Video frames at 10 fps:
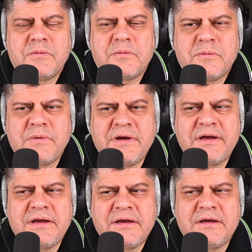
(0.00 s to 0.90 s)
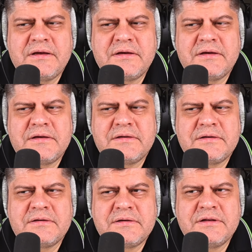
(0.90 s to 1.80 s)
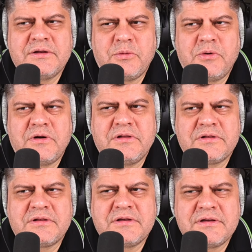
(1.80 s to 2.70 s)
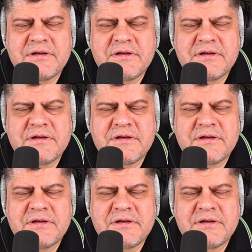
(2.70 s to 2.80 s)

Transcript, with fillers: We uh, in the world,